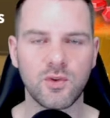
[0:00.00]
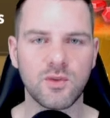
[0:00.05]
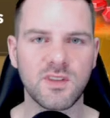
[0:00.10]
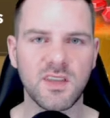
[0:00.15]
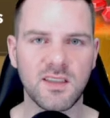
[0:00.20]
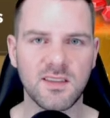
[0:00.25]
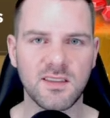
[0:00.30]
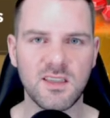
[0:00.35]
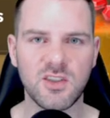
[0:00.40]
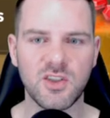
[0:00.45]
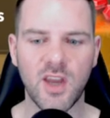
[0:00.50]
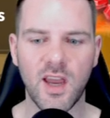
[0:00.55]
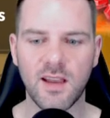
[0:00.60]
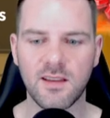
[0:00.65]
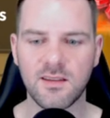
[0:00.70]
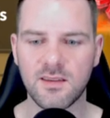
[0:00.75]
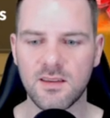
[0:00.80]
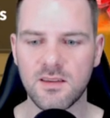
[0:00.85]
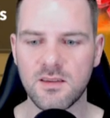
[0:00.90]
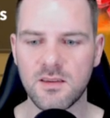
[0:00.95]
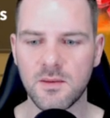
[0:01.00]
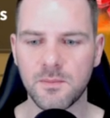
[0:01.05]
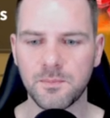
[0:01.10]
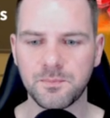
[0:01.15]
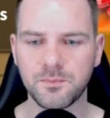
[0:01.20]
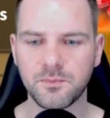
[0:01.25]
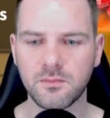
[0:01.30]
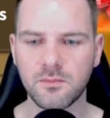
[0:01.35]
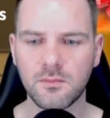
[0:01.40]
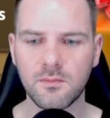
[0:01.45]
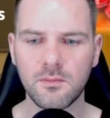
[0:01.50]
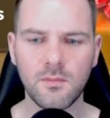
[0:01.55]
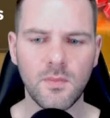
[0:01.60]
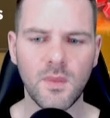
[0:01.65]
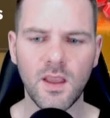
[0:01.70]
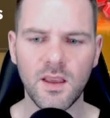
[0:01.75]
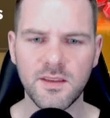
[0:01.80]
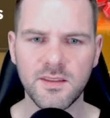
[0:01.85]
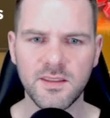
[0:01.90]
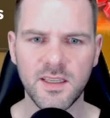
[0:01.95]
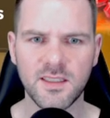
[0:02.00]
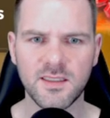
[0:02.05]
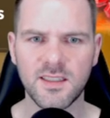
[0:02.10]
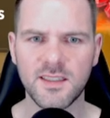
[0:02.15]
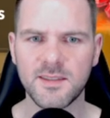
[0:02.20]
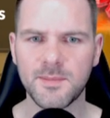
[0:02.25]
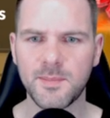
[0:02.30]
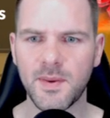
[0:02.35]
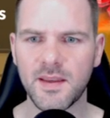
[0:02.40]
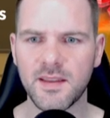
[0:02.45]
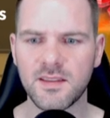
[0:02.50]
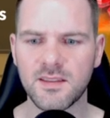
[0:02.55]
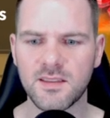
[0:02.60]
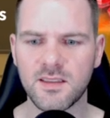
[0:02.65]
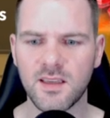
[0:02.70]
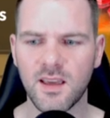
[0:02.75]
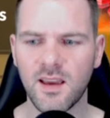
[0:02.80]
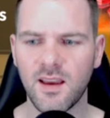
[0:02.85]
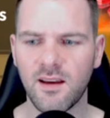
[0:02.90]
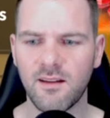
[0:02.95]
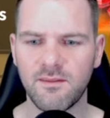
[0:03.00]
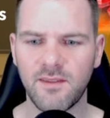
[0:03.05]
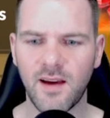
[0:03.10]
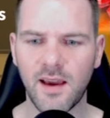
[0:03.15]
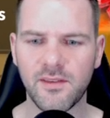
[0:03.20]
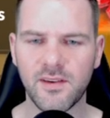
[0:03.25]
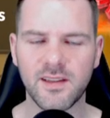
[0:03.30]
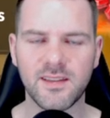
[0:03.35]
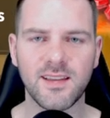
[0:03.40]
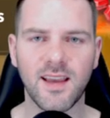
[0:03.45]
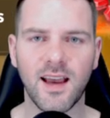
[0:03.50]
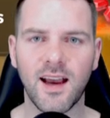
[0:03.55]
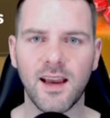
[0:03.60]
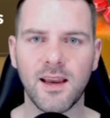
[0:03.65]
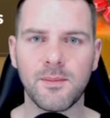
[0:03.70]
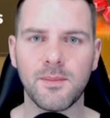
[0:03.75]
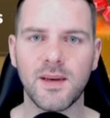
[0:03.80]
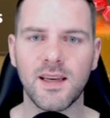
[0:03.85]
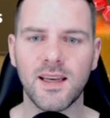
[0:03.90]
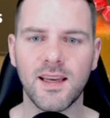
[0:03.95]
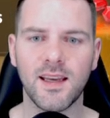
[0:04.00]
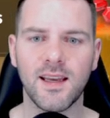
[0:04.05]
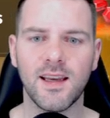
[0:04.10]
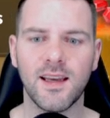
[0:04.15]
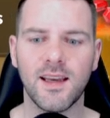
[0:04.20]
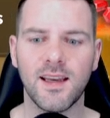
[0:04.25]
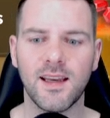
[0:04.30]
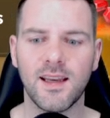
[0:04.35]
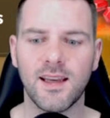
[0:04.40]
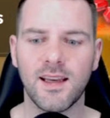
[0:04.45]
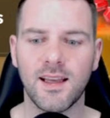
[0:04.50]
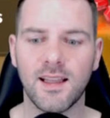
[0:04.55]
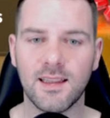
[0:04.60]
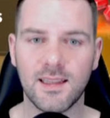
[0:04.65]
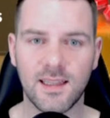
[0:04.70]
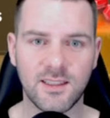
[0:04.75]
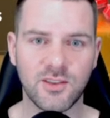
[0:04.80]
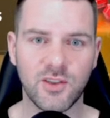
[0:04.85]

60 chances, 60 spins, five at a time. Let's